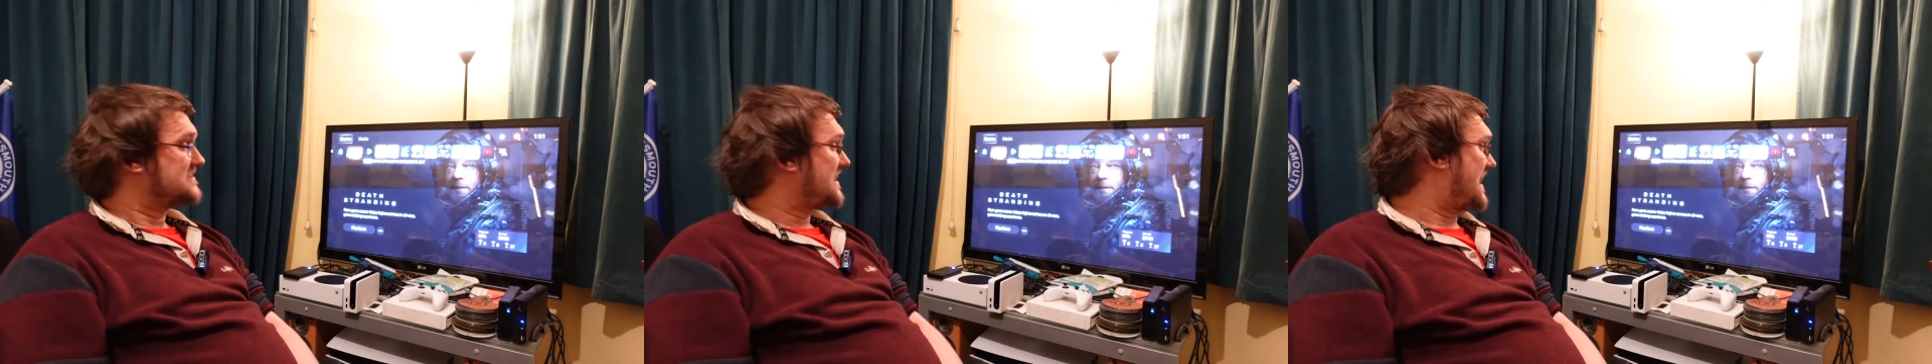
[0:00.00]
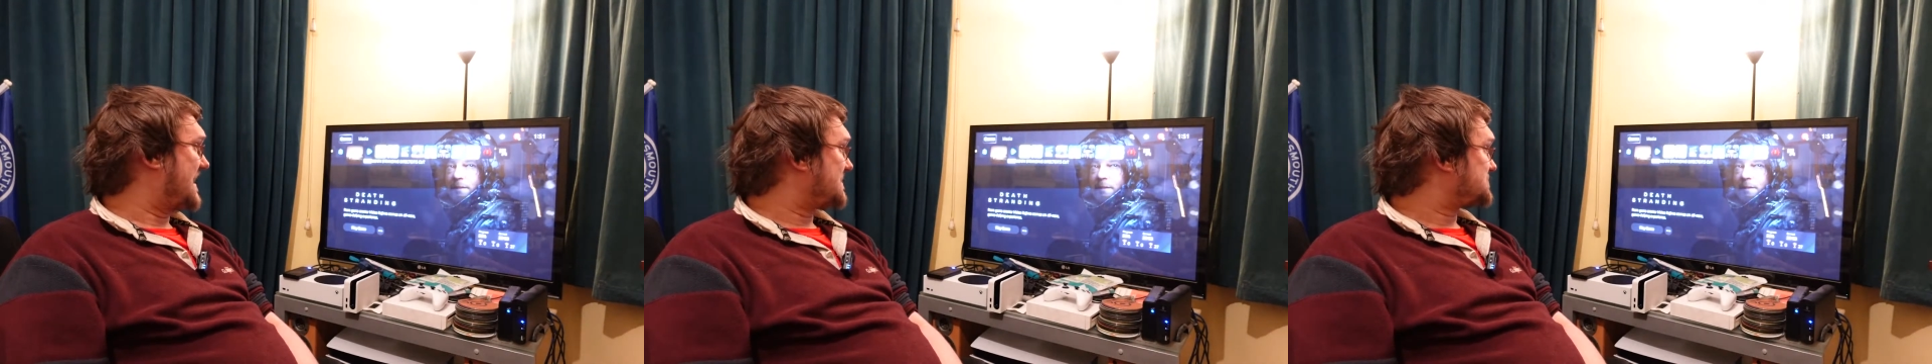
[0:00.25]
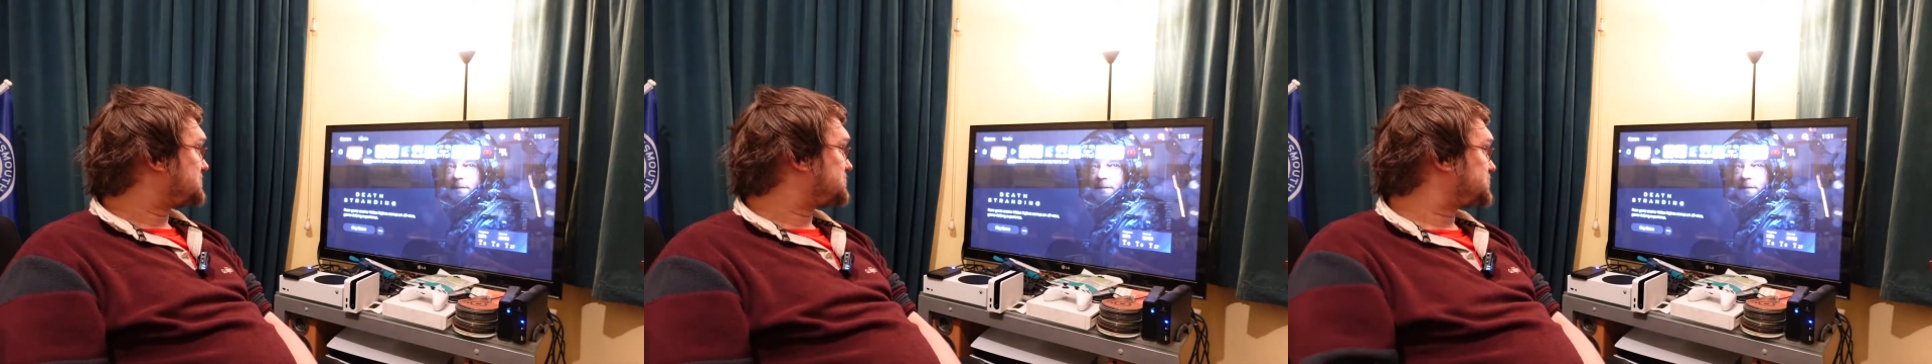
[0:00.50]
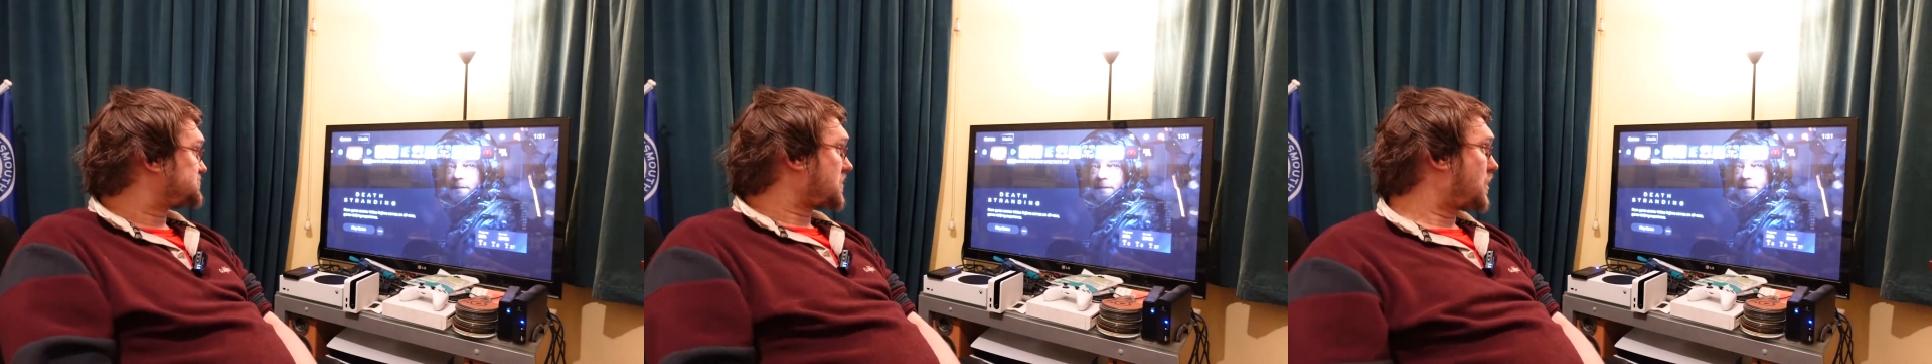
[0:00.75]
and it's
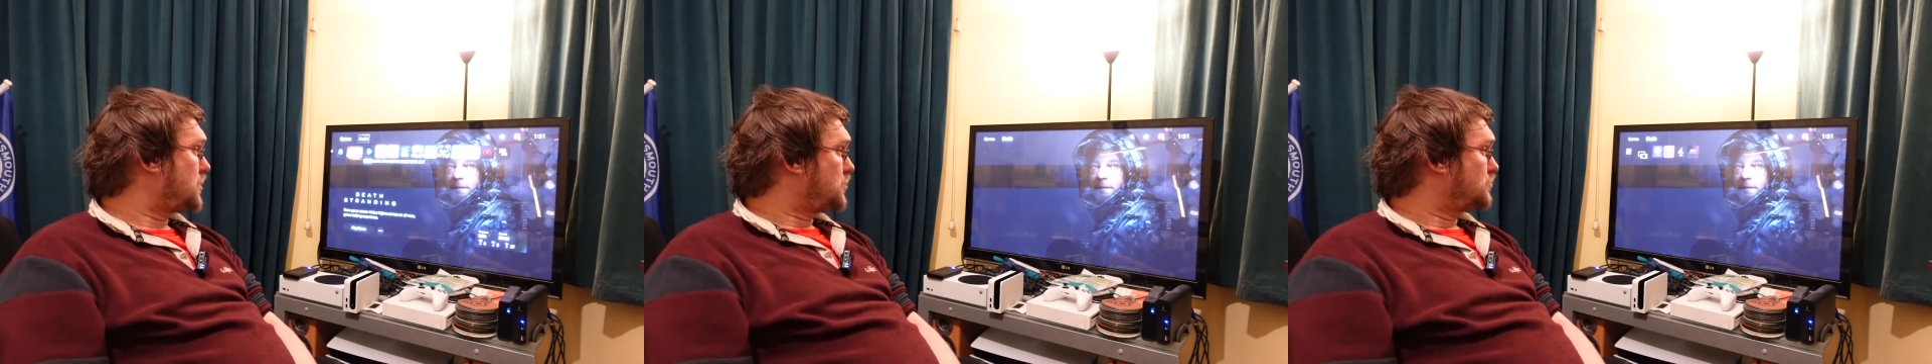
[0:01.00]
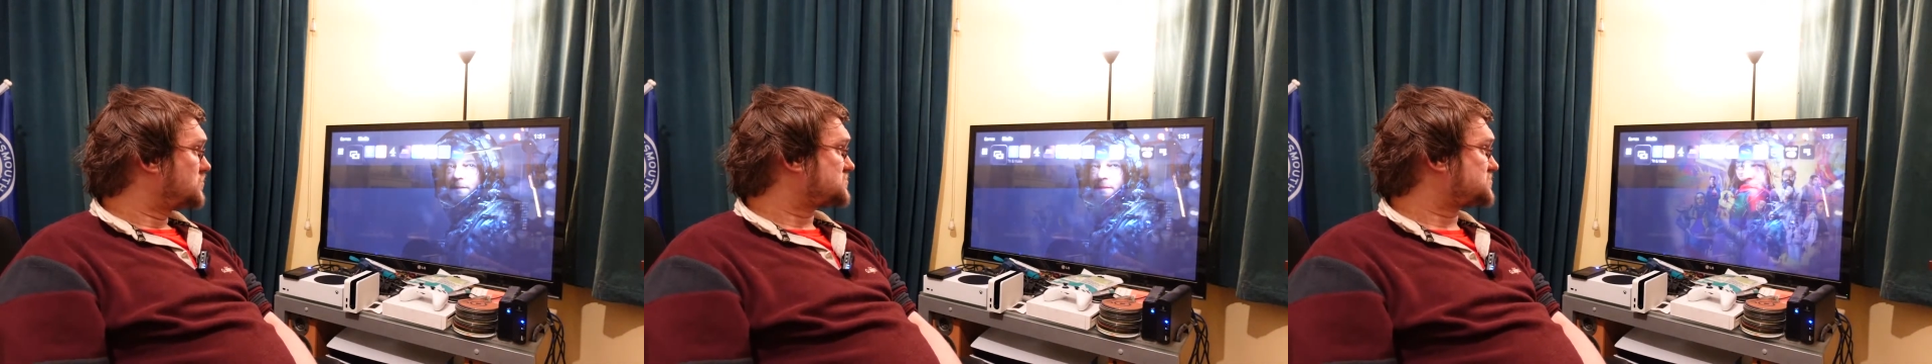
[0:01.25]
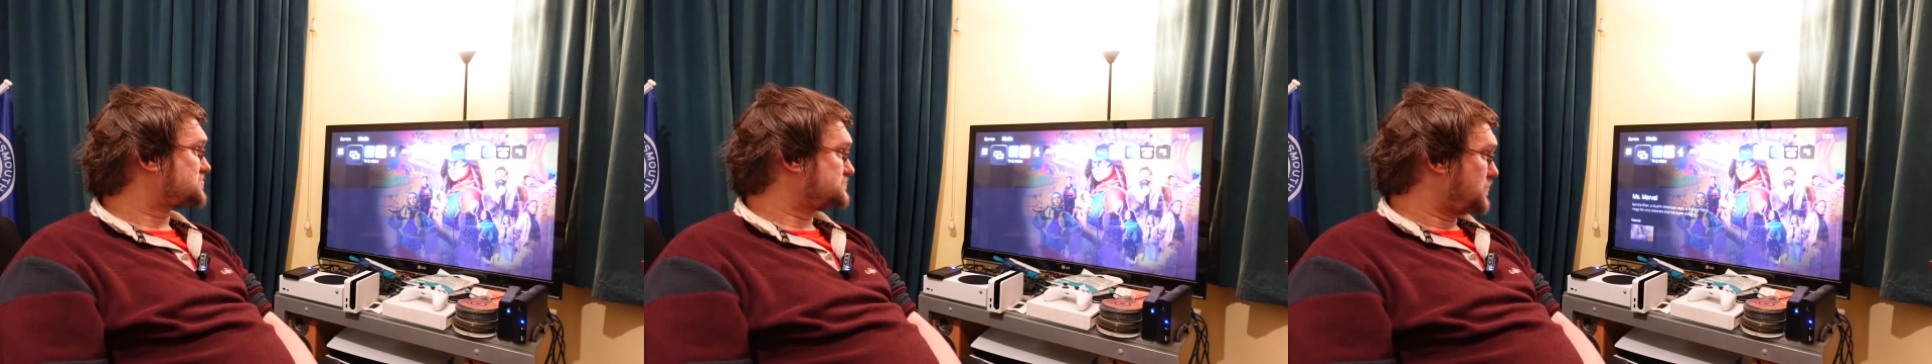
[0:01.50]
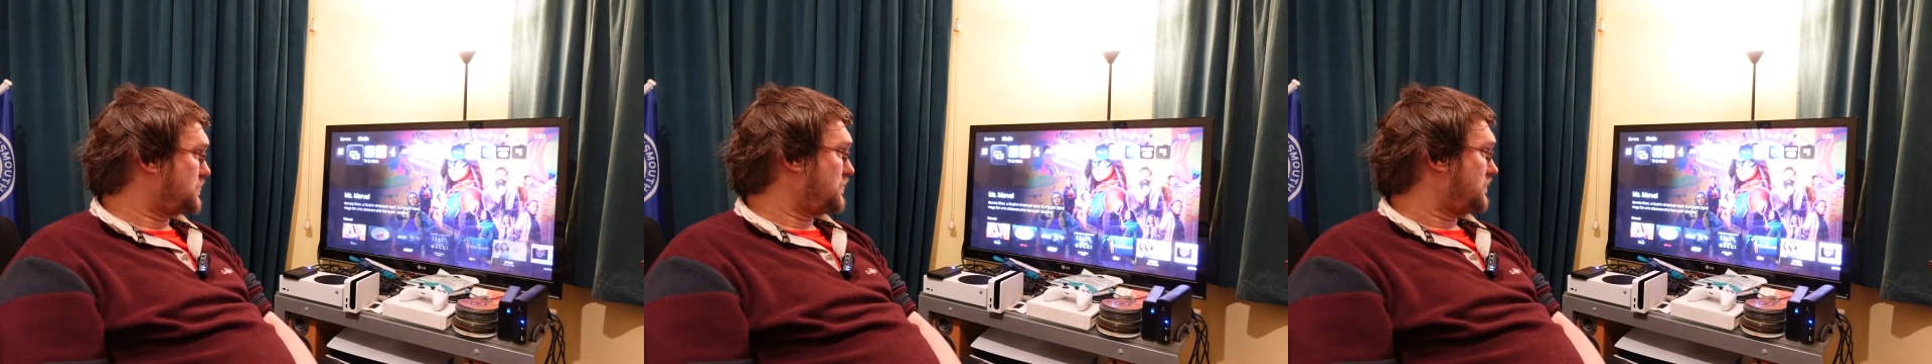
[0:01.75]
so
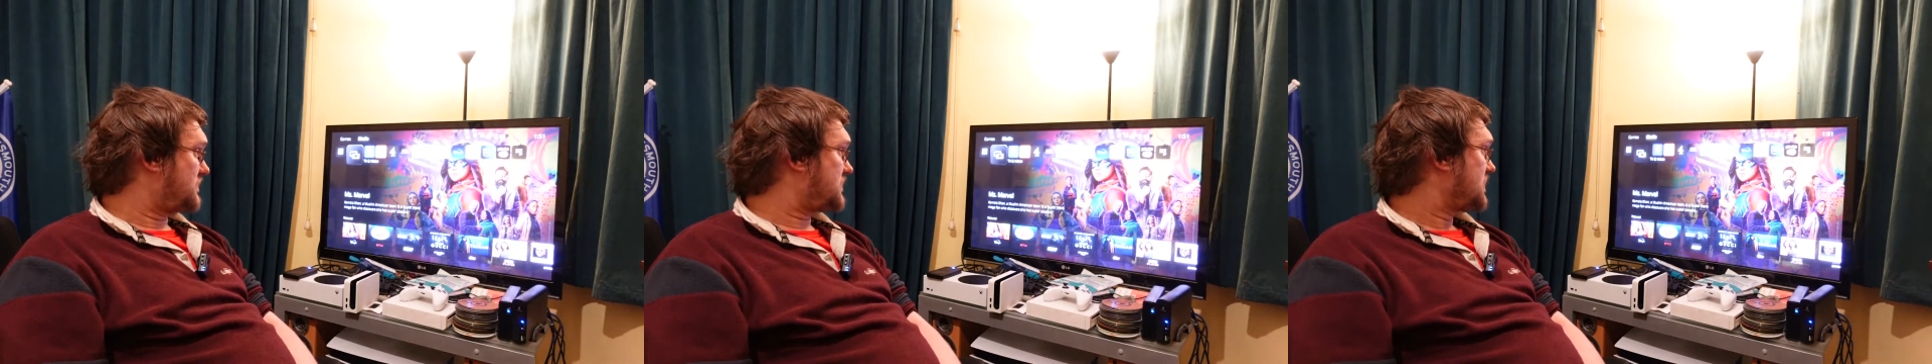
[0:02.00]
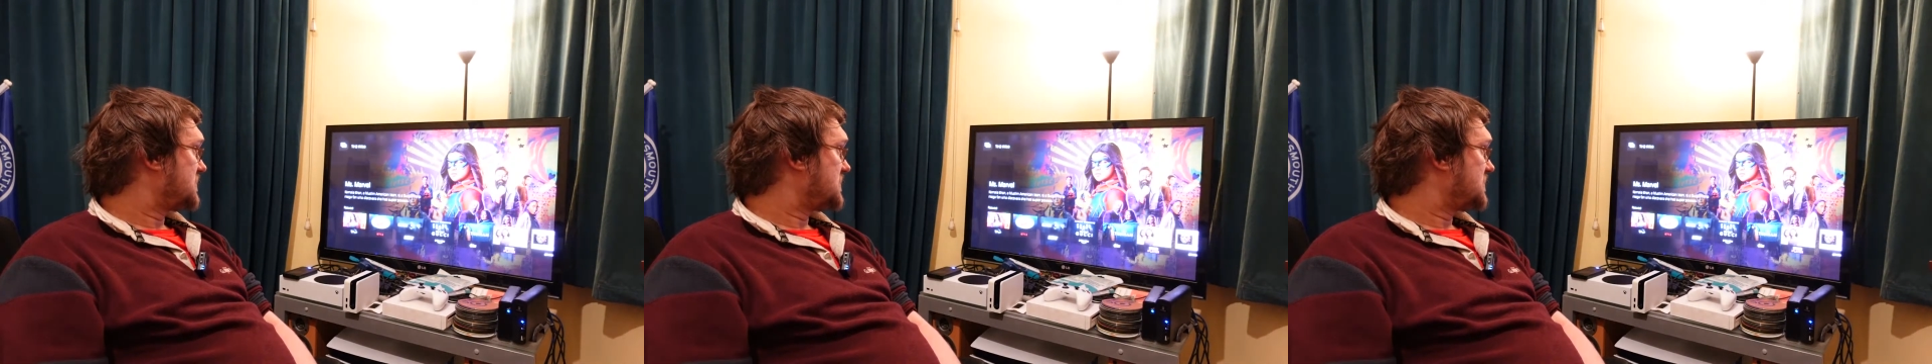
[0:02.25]
smooth.